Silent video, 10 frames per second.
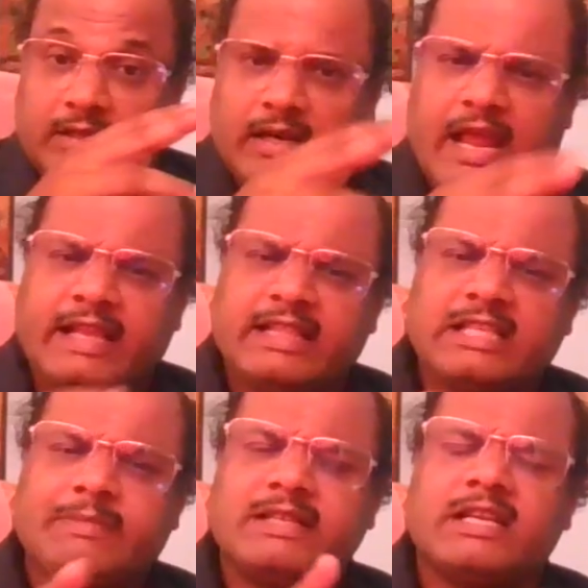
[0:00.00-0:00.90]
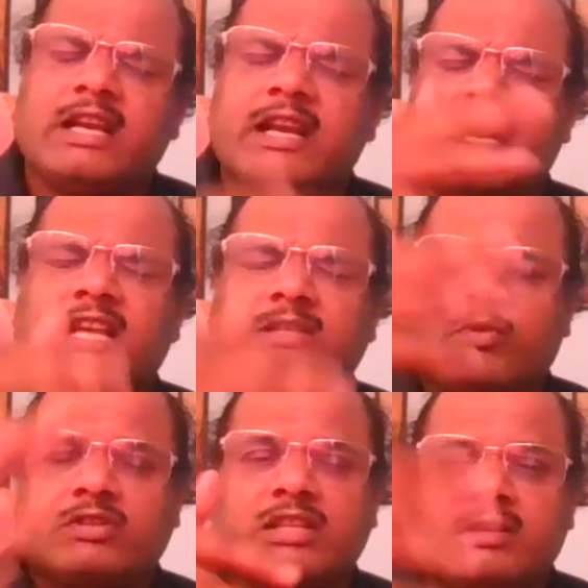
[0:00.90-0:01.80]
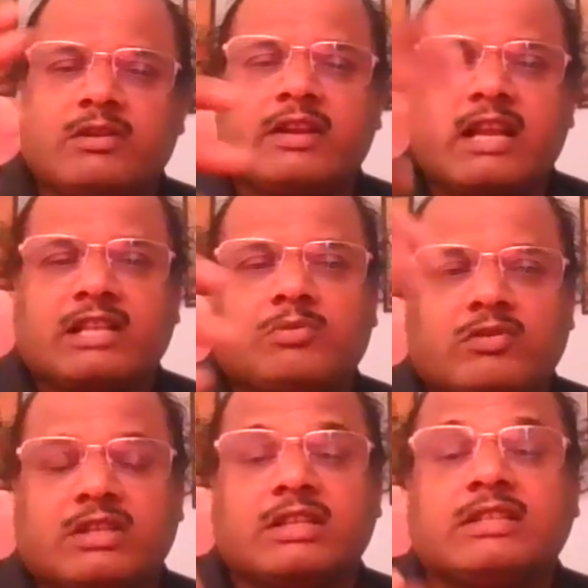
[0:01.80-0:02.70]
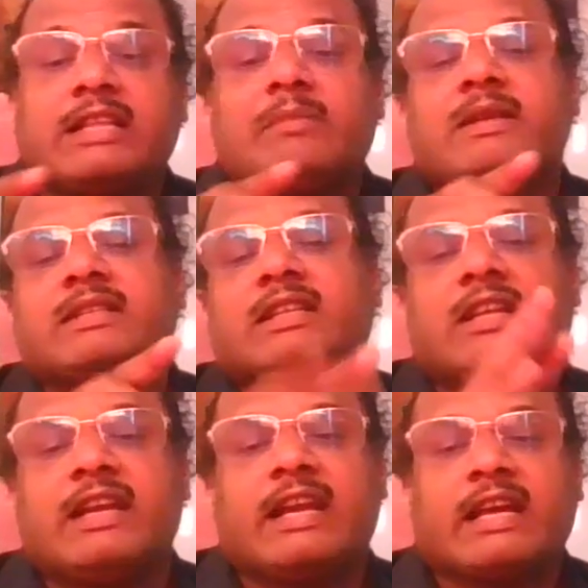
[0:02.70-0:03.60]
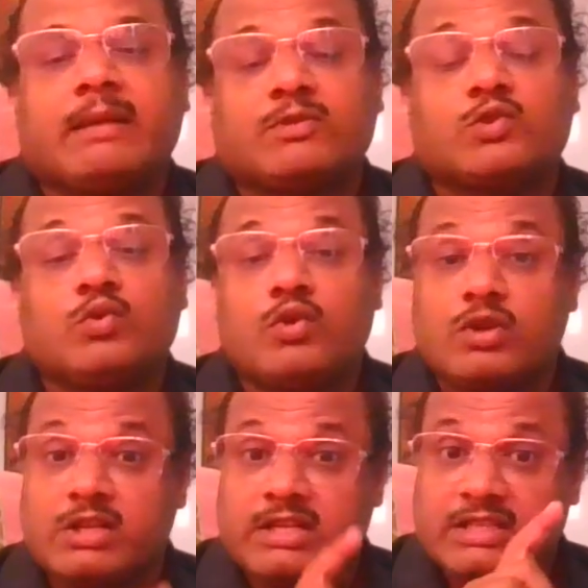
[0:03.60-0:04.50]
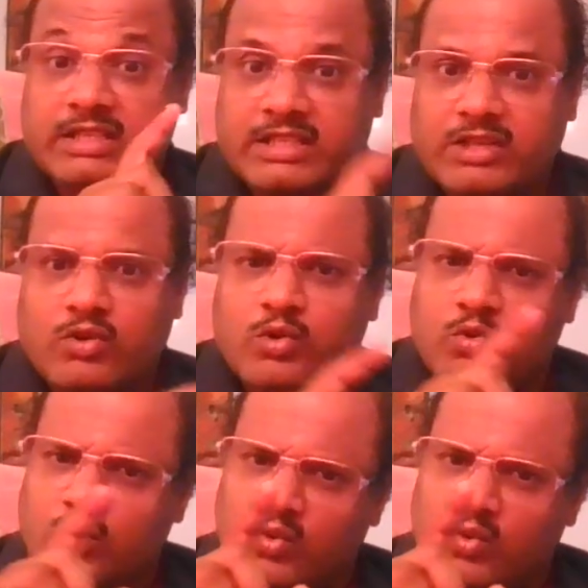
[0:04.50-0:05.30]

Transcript: Like this basically data is processing, then basically the data comes to 0 to